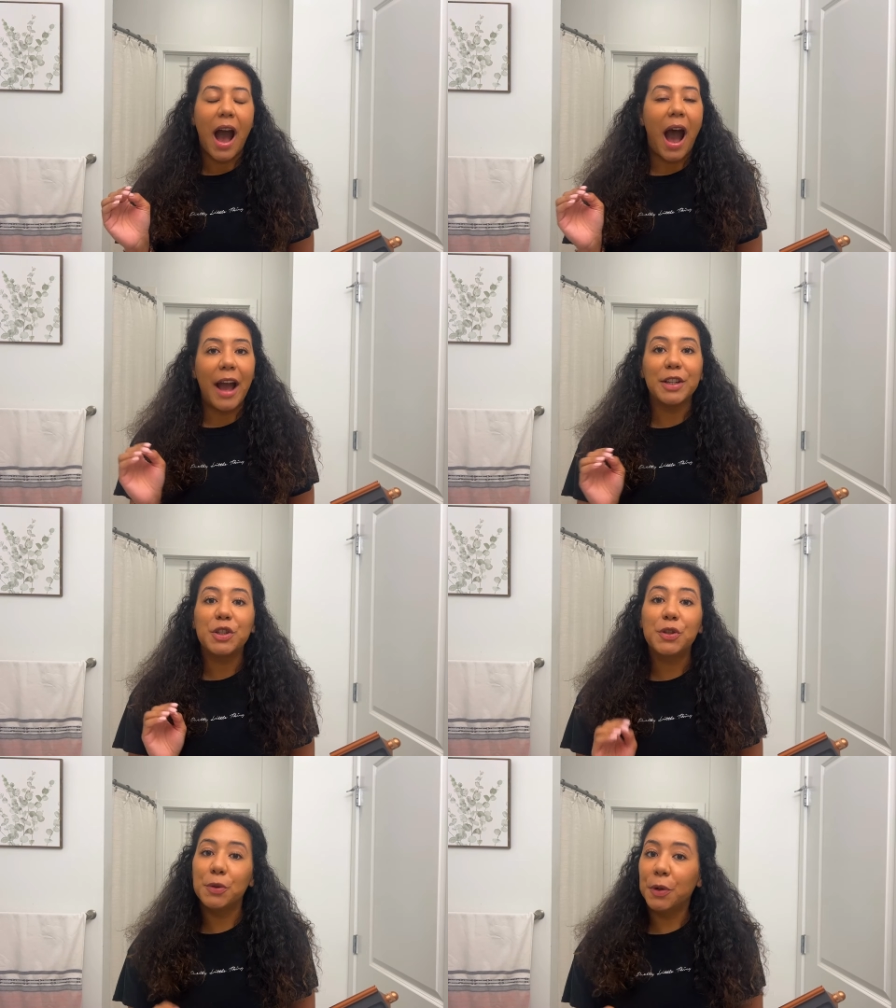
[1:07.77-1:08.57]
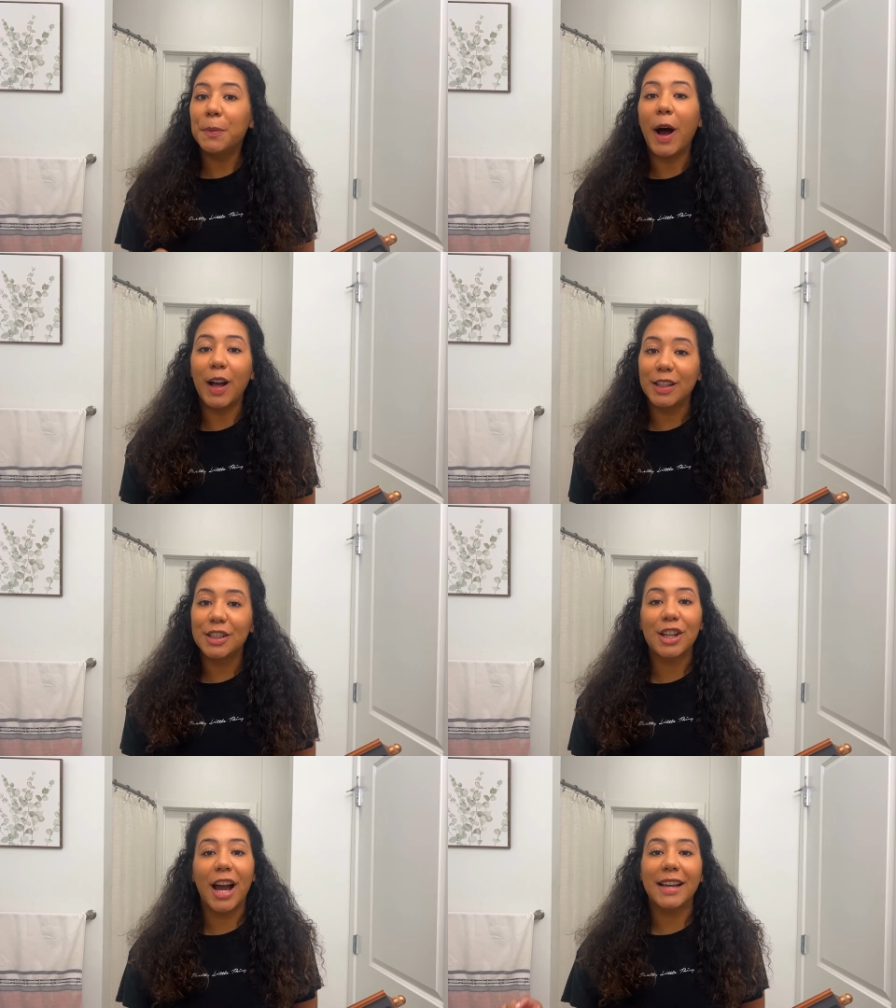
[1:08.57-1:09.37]
I do
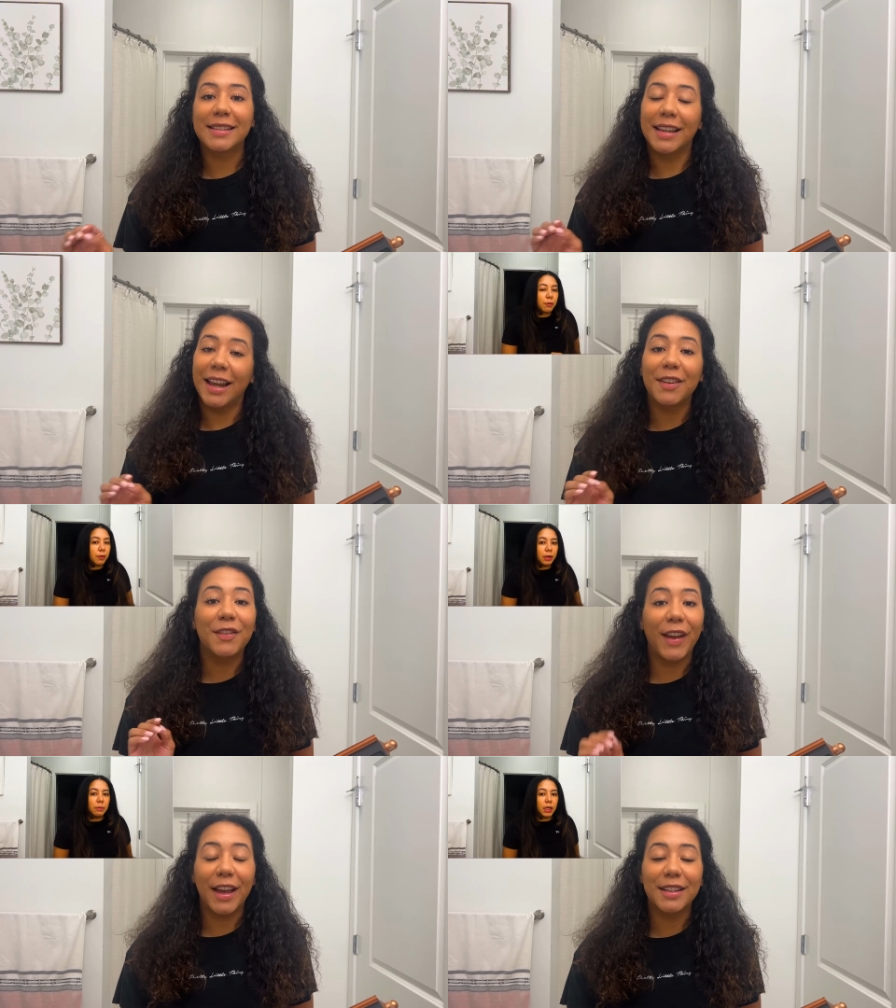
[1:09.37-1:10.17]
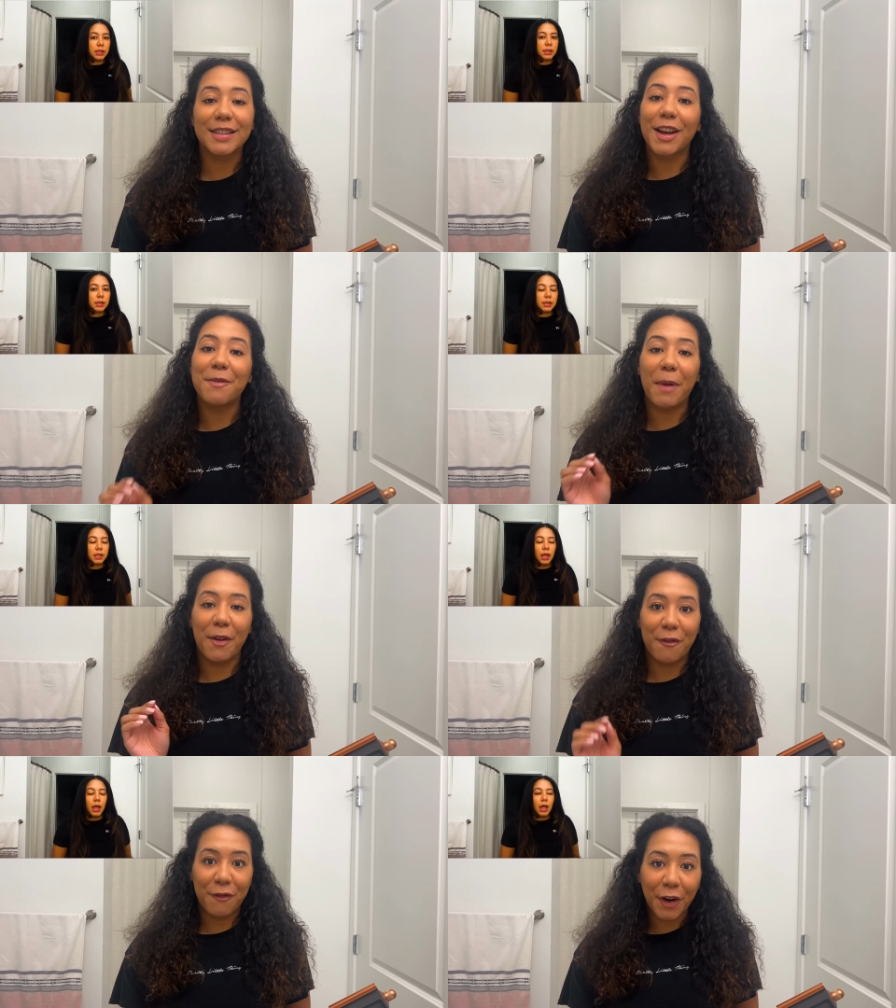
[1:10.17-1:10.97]
apologize in advance of my
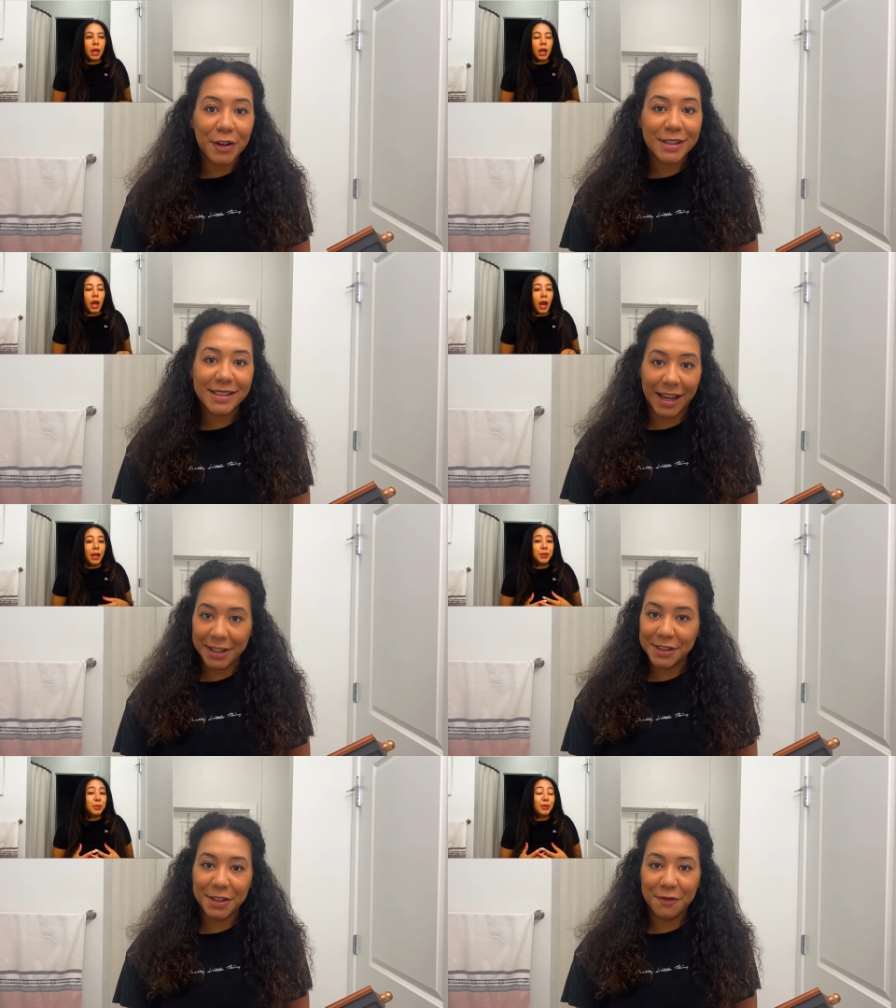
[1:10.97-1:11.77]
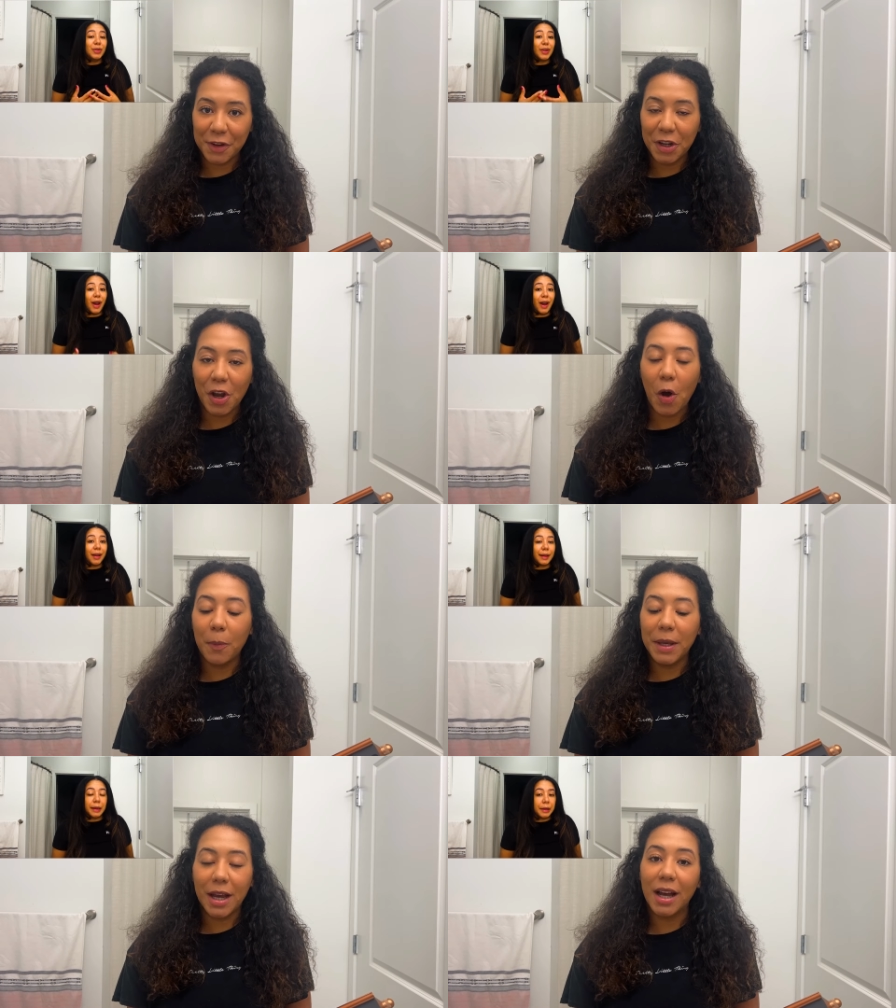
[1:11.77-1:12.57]
first Dyson video
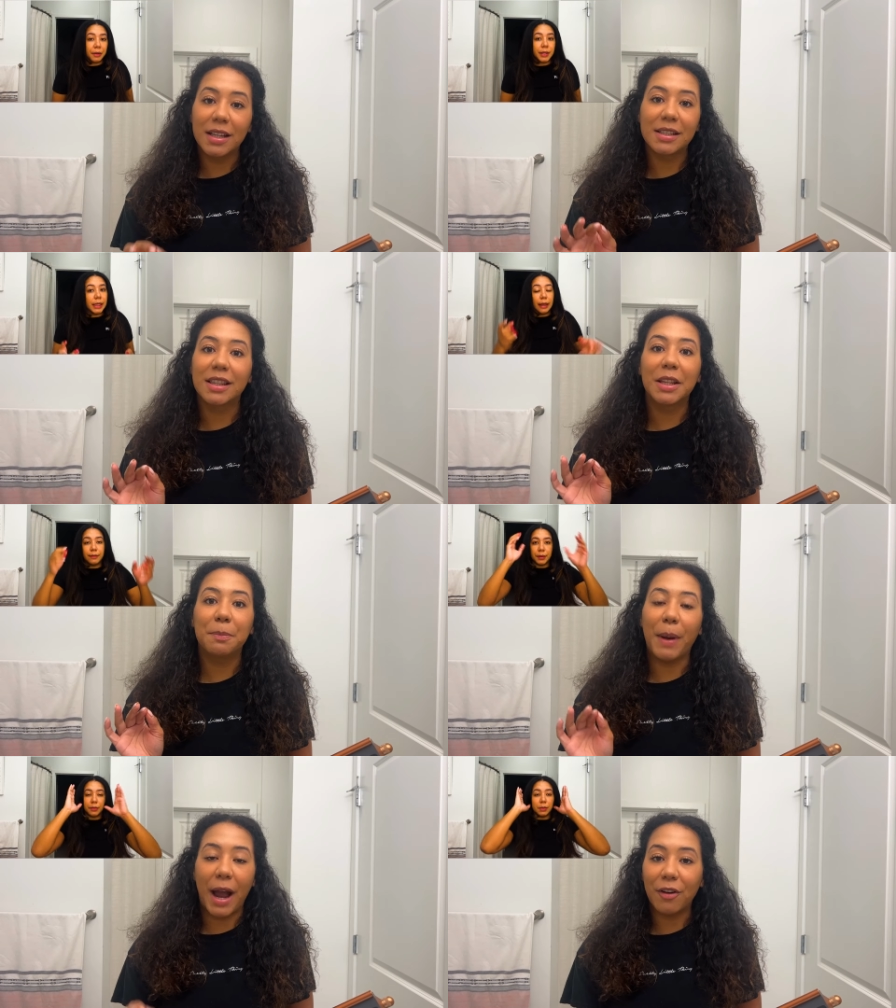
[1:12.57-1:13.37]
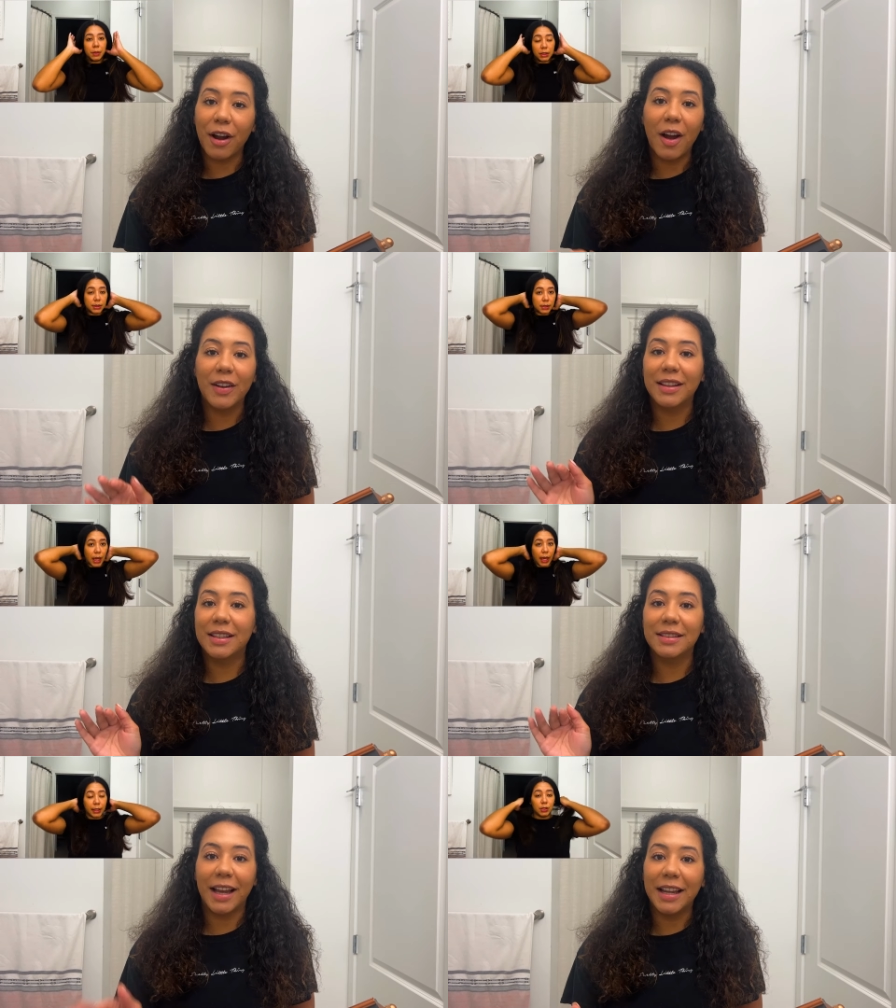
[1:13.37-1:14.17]
because the background and the
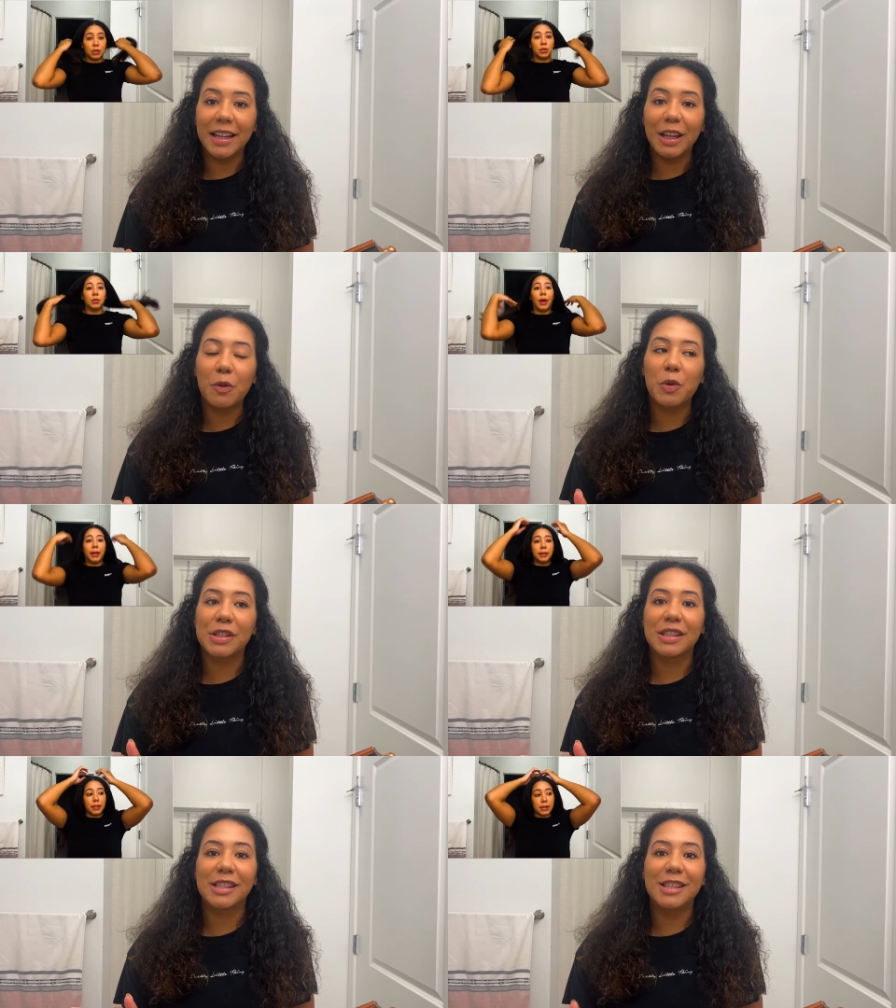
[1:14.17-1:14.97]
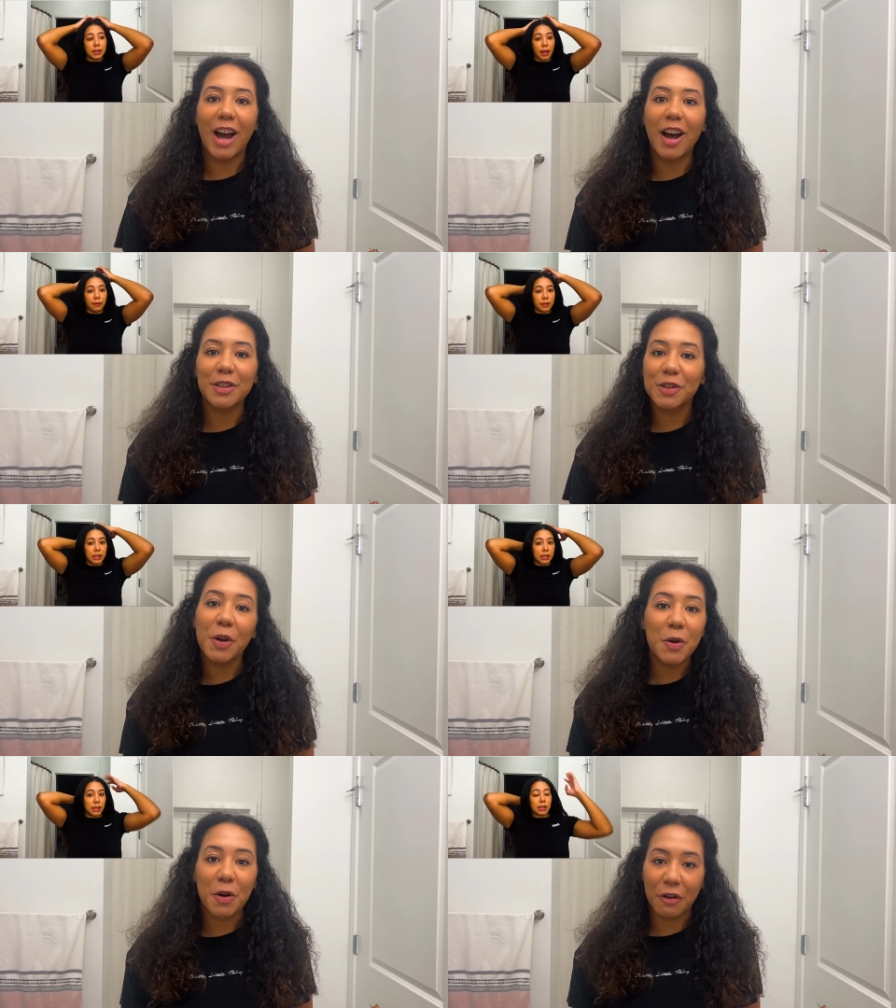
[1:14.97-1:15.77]
lighting was not
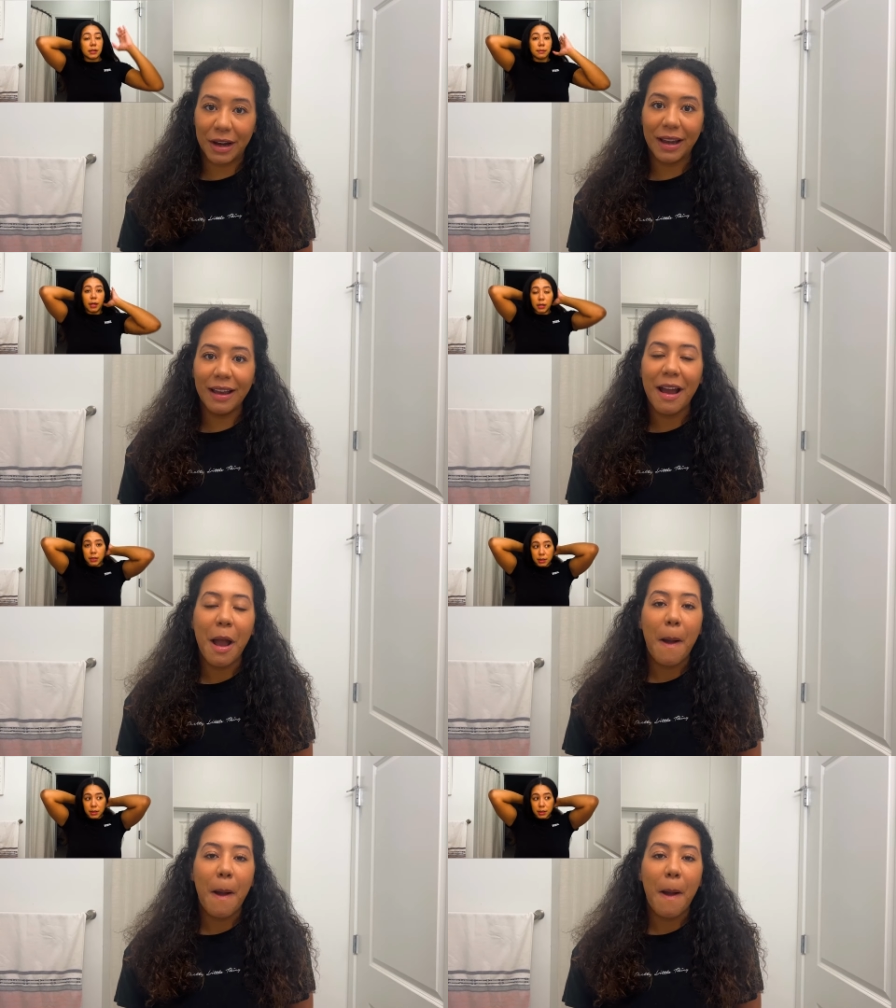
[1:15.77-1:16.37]
so great,